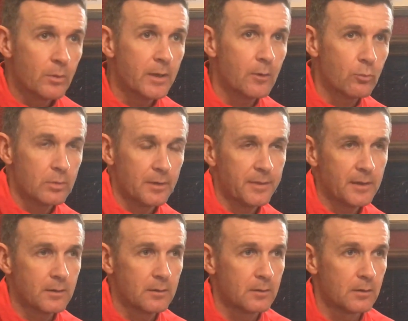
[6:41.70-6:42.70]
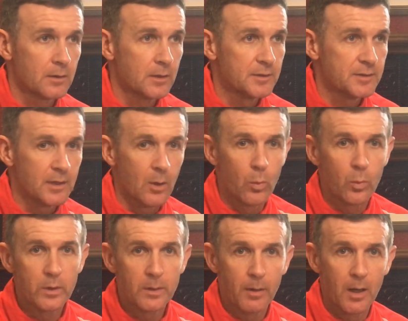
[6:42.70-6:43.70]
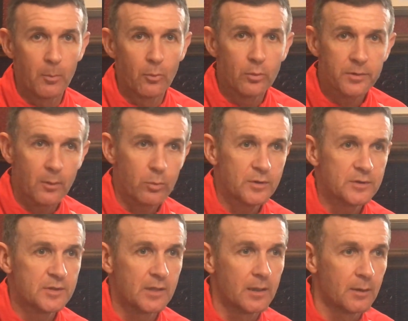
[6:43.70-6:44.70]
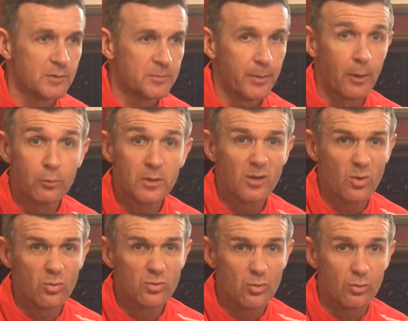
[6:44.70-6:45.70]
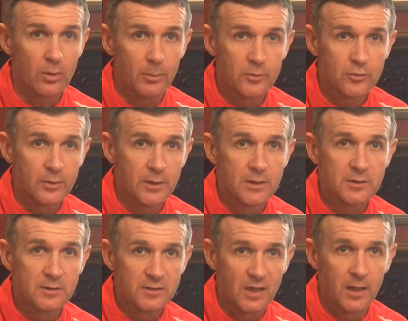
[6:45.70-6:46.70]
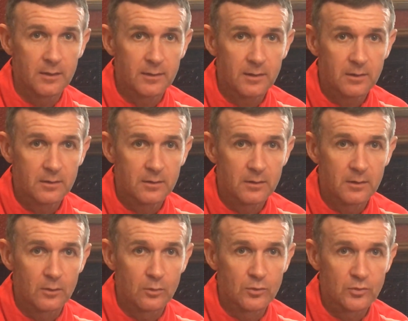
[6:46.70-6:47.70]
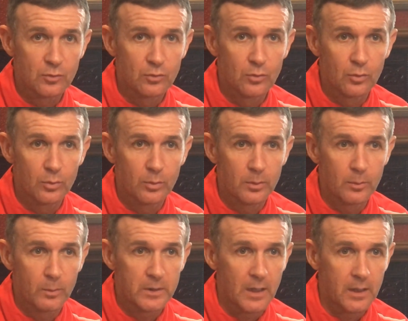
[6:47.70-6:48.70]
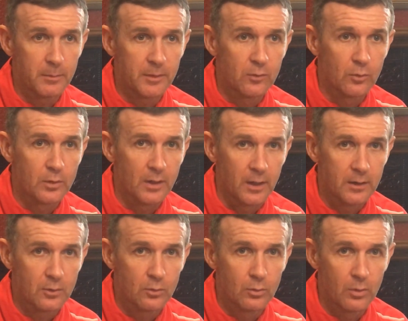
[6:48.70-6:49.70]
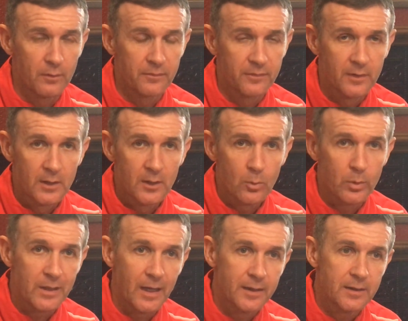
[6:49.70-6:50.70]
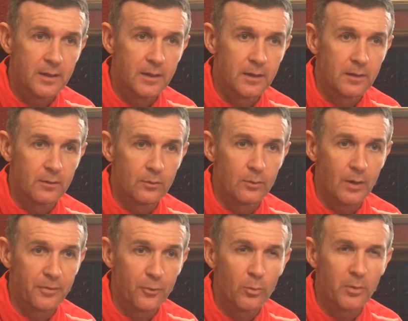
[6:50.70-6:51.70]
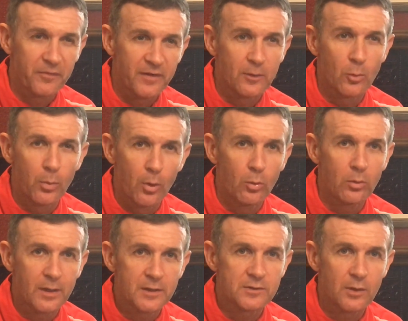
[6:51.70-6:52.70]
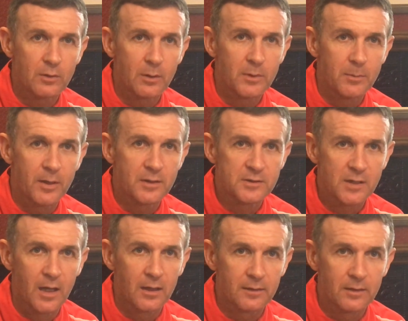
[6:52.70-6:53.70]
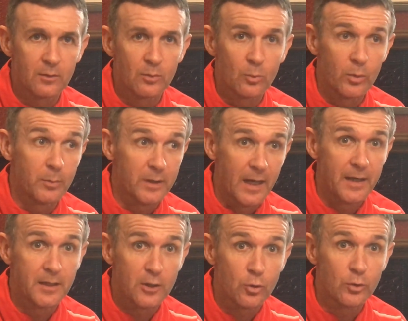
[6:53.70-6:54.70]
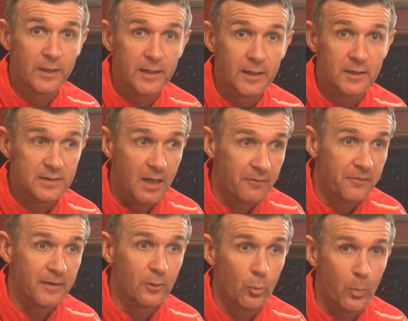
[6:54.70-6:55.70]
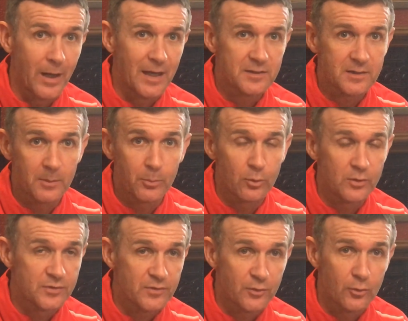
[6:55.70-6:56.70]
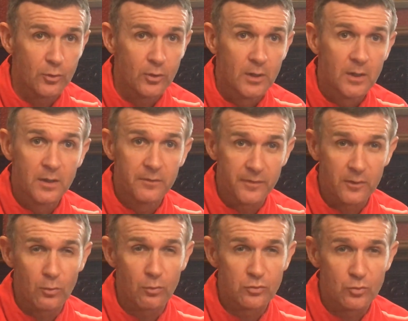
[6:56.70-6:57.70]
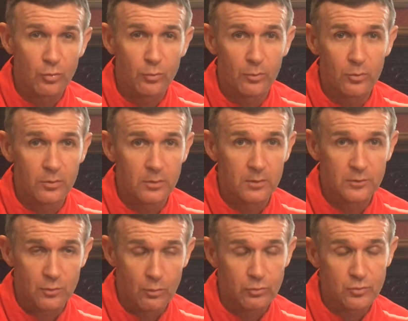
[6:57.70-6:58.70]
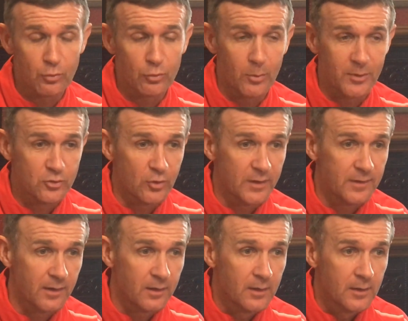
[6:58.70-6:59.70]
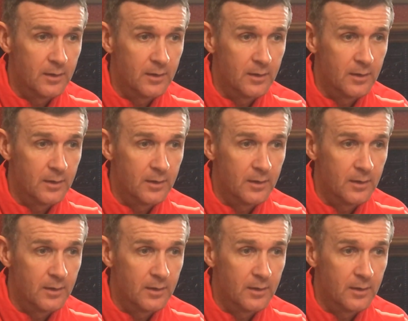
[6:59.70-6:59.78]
Yeah, I think you could say a wee bit of both. I wouldn't say there was brilliant goal scoring opportunities on Saturday, you know, so we can't be too critical of. We get into, I thought our final ball let us down a wee bit on Saturday when we get into good areas. That final pass to put us through for a goal scoring opportunity.